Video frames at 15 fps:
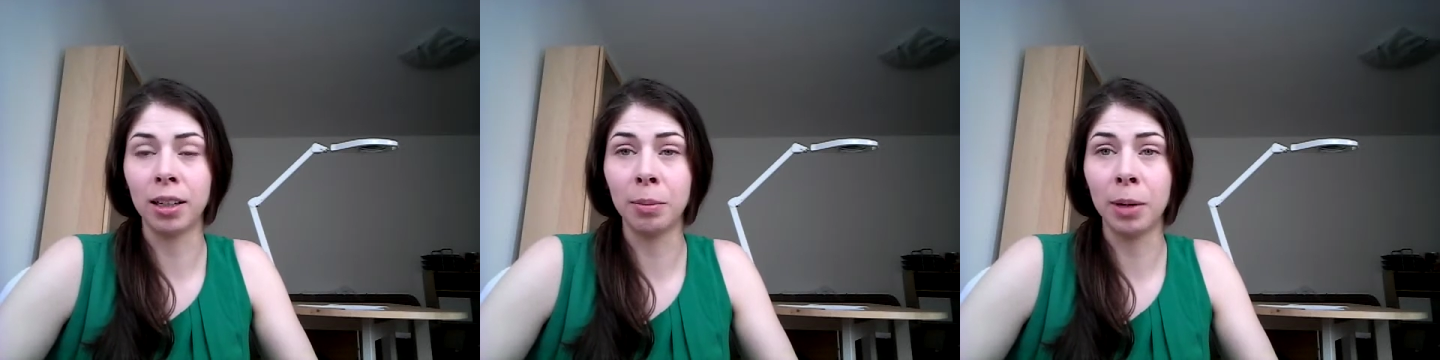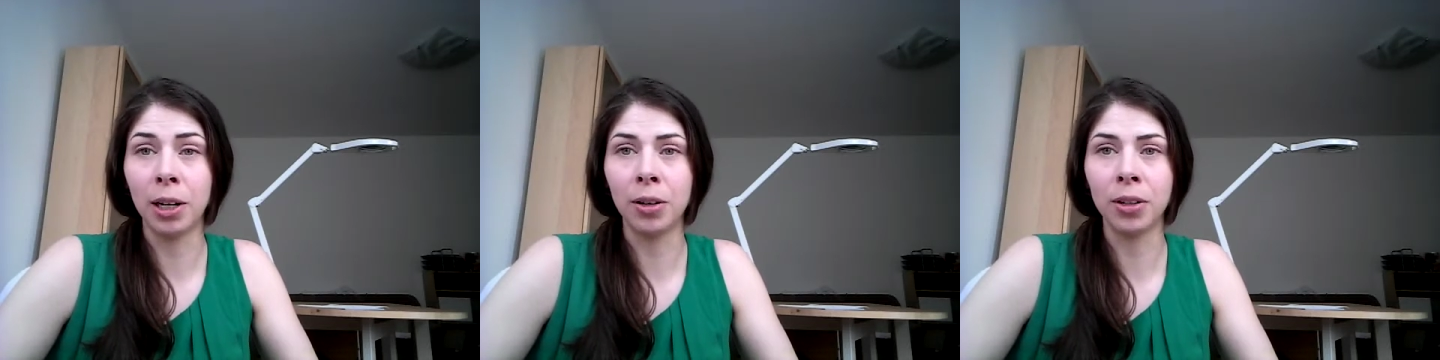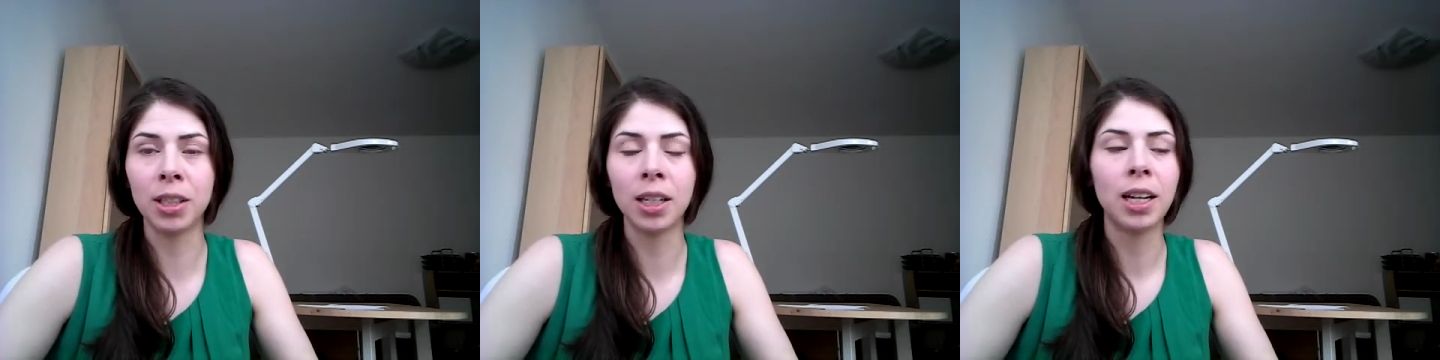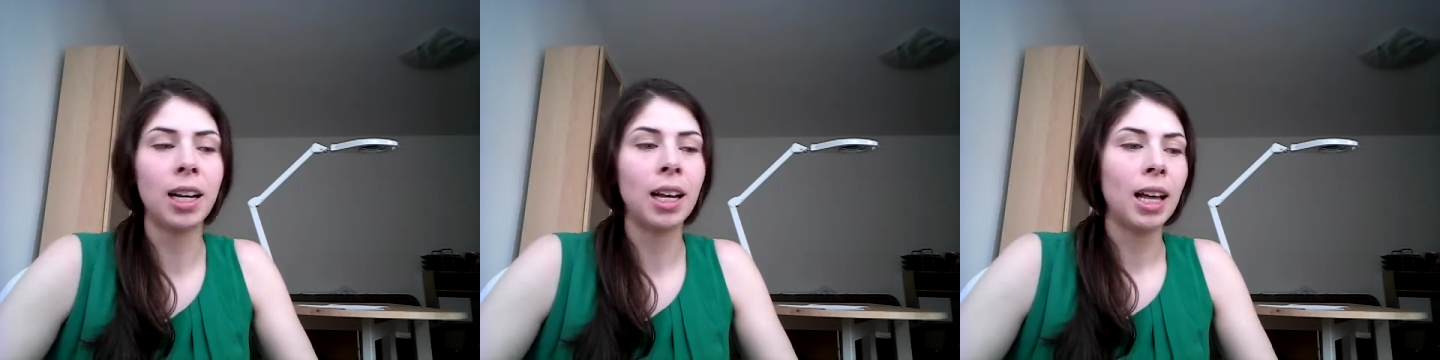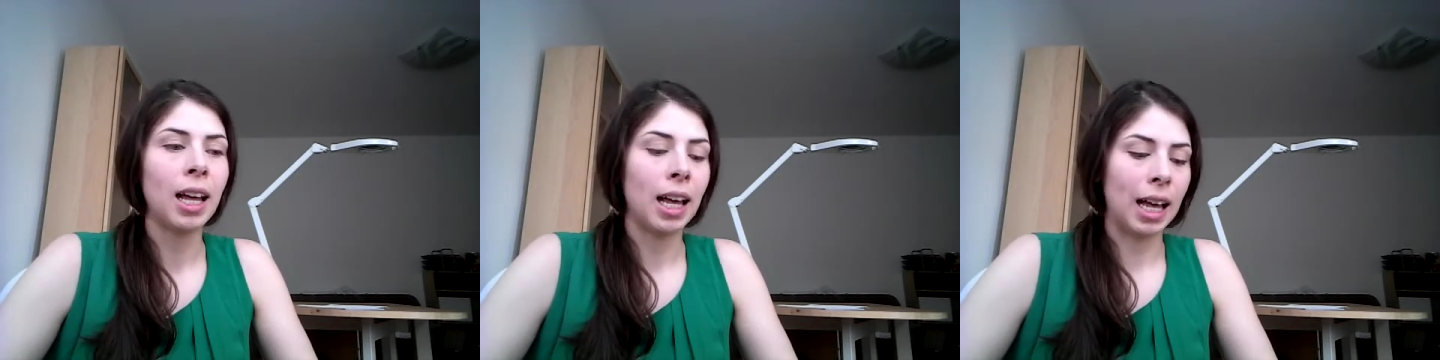about,
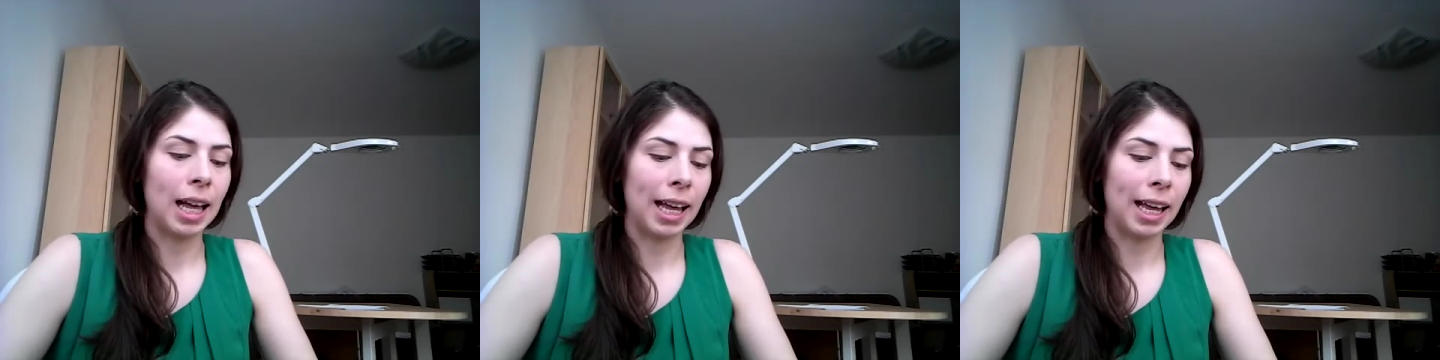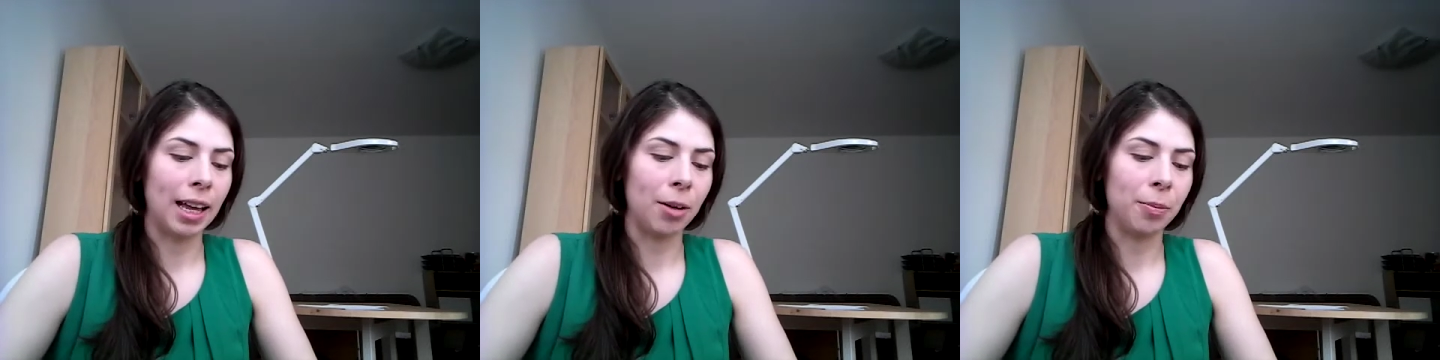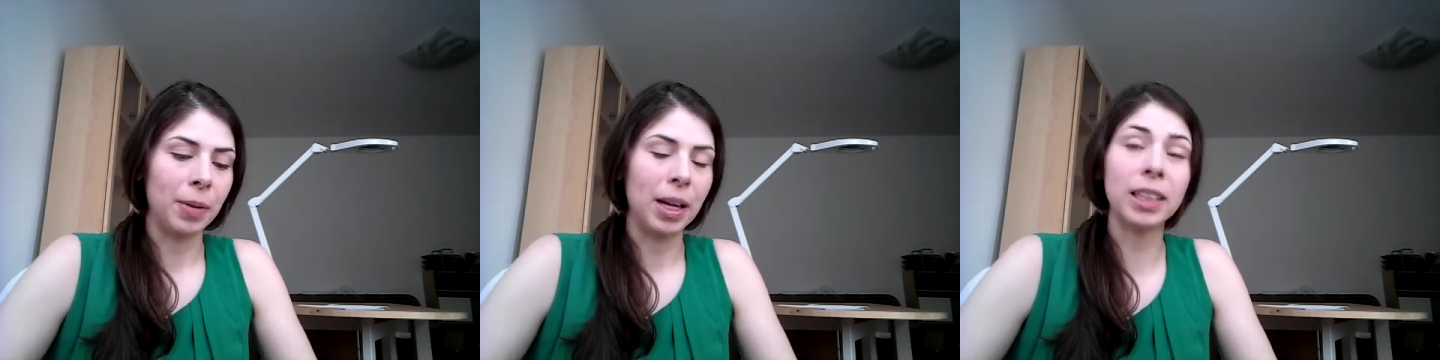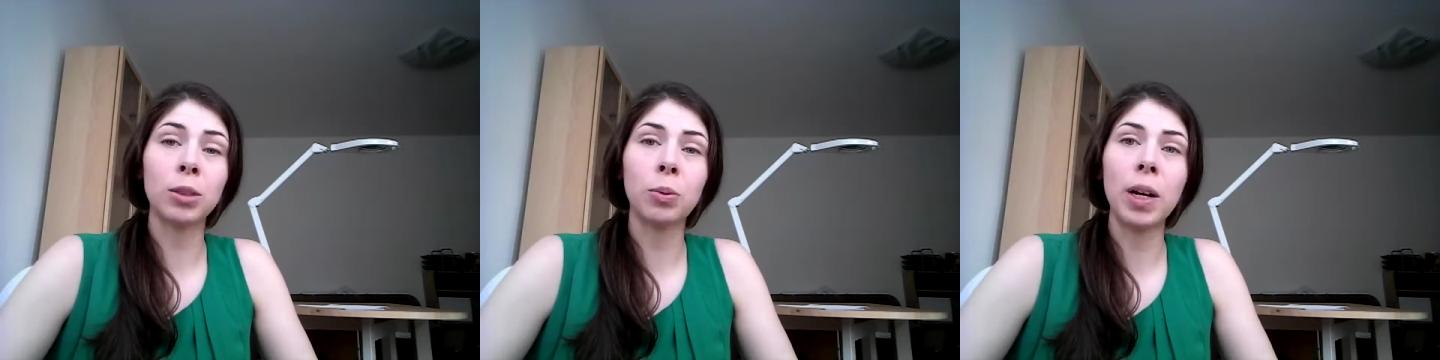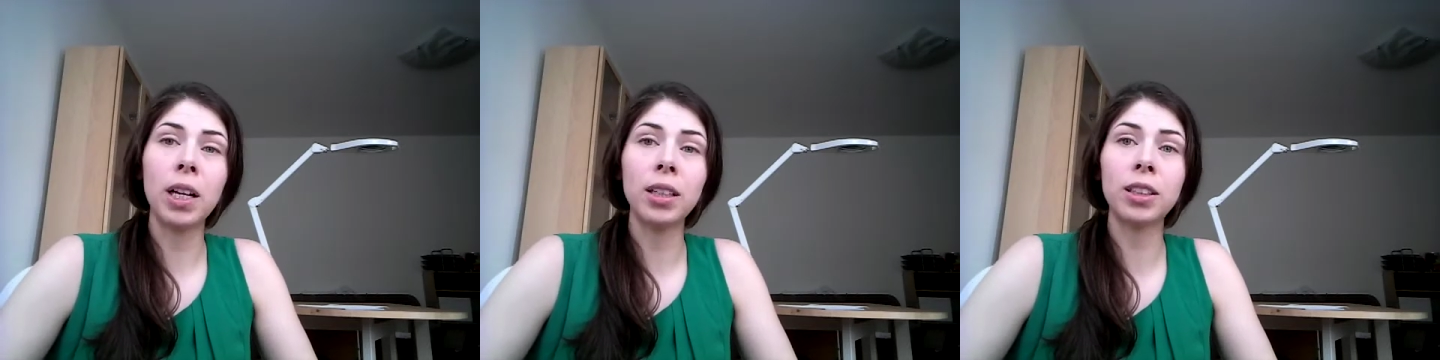as
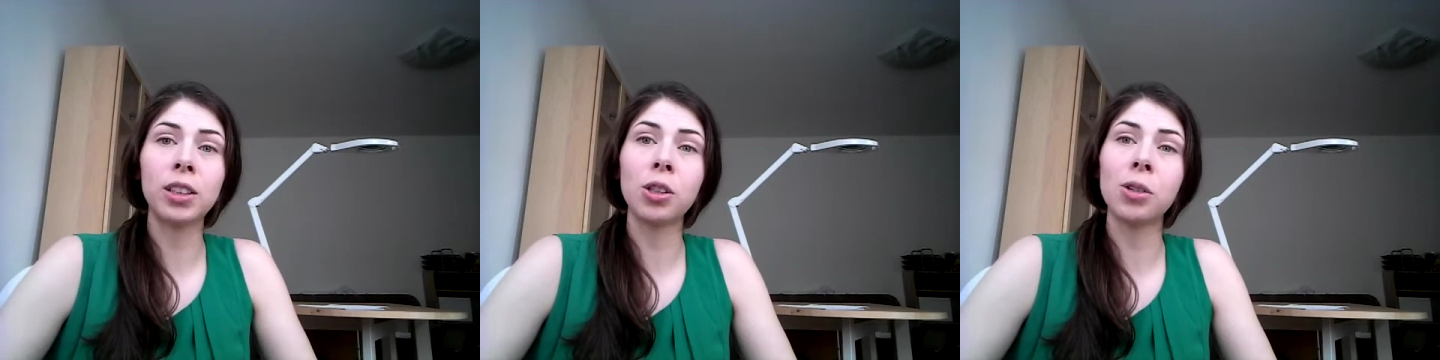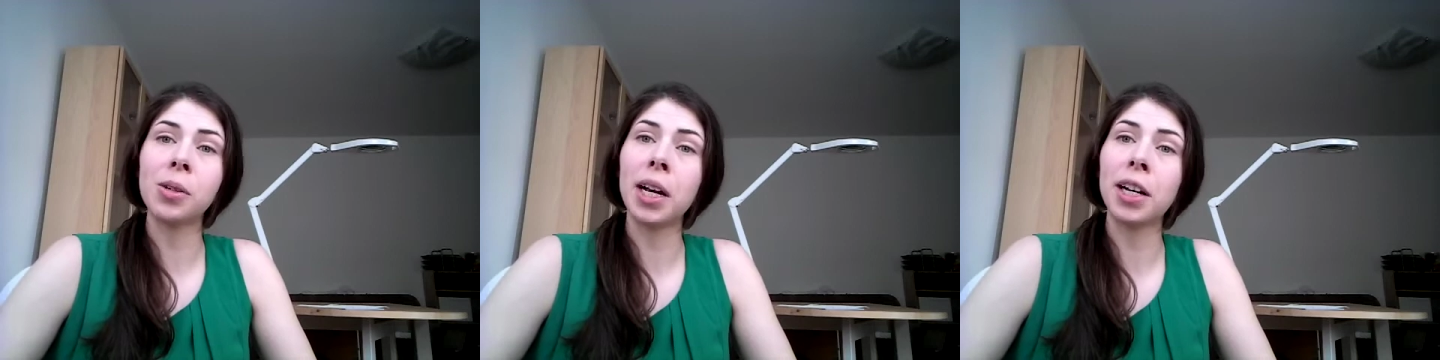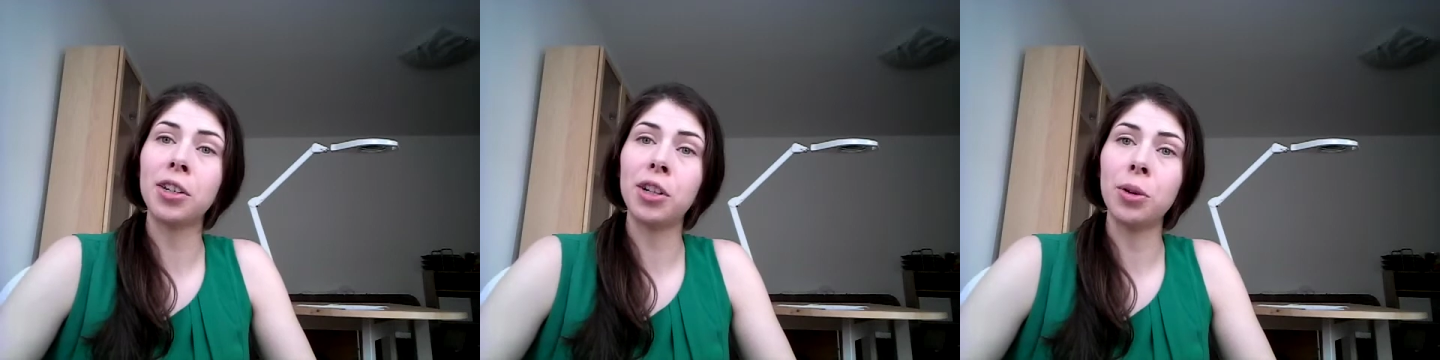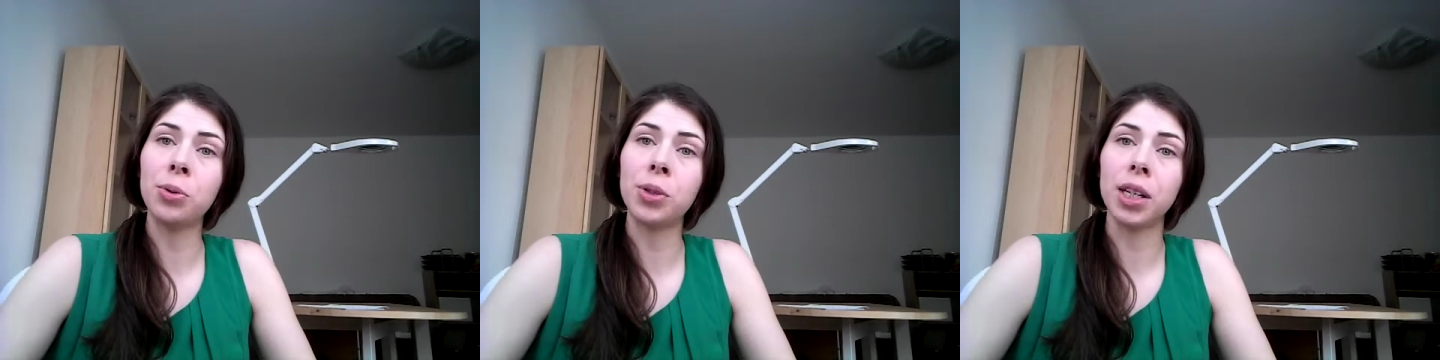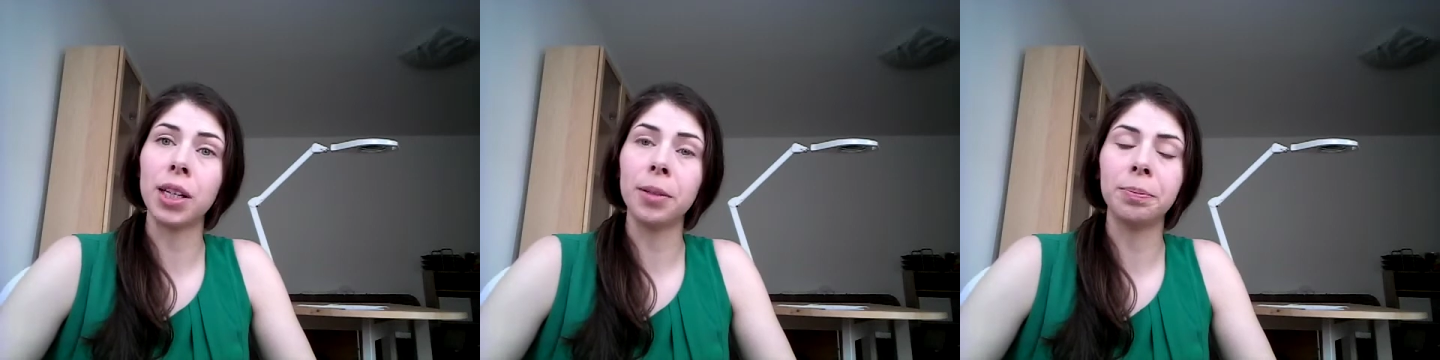well as correct
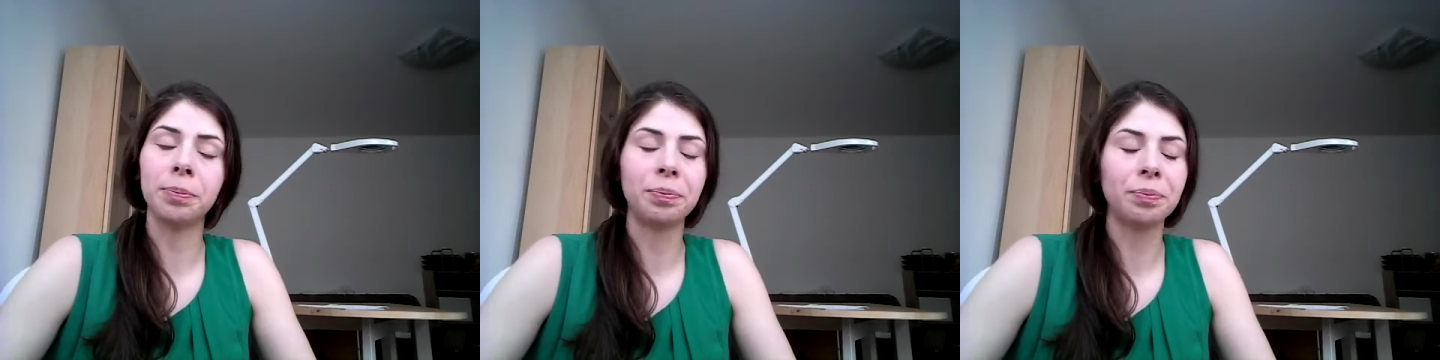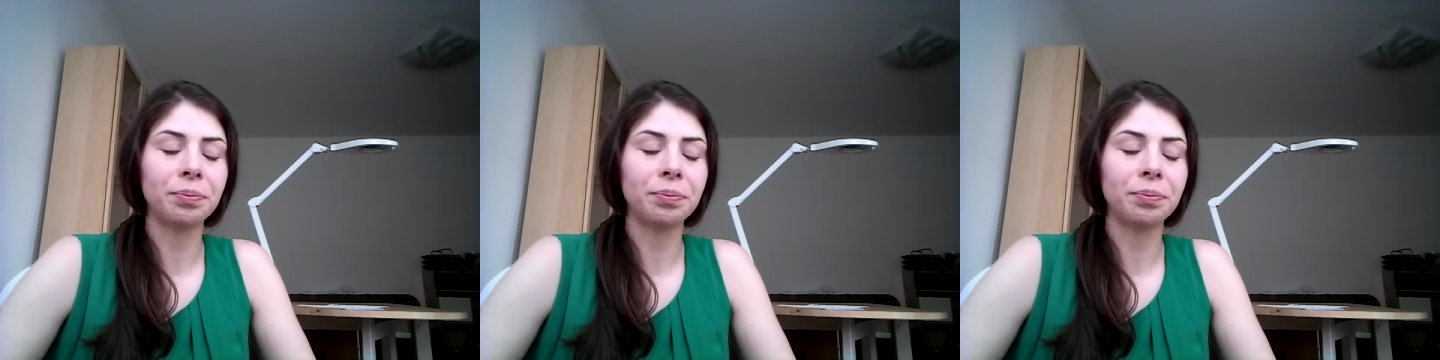dosing.